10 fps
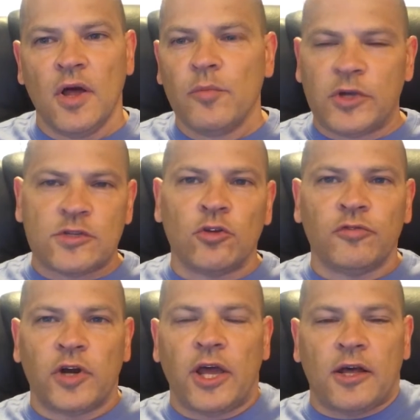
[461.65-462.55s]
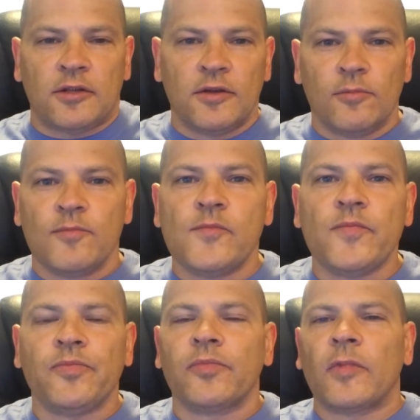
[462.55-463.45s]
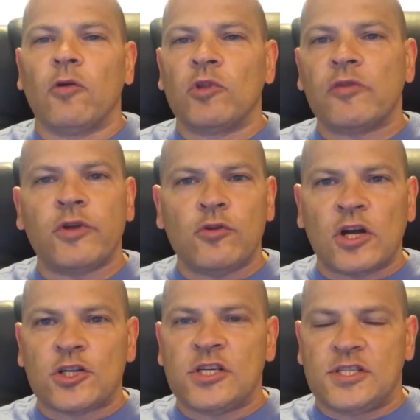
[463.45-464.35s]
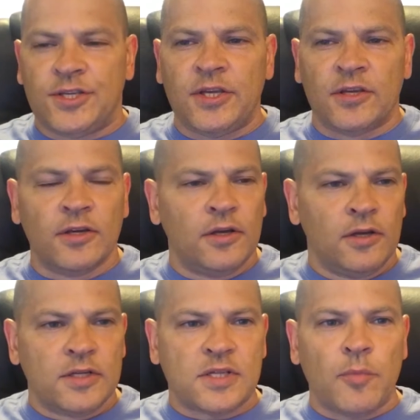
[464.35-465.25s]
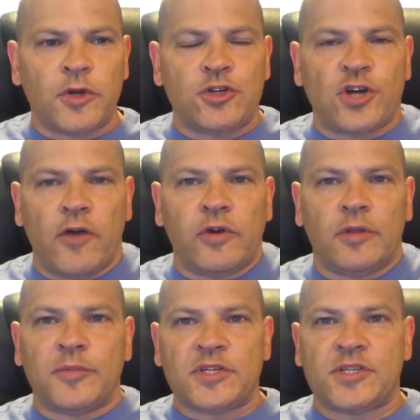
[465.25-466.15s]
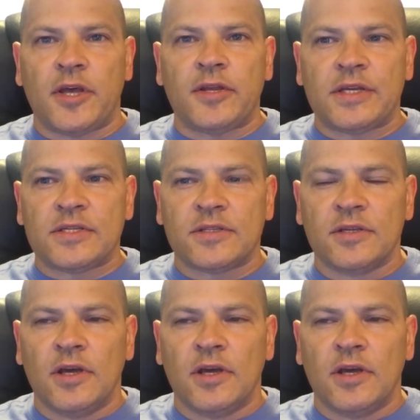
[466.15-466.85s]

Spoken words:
Because don't forget, whenever you actually see somebody driving in Mercedes,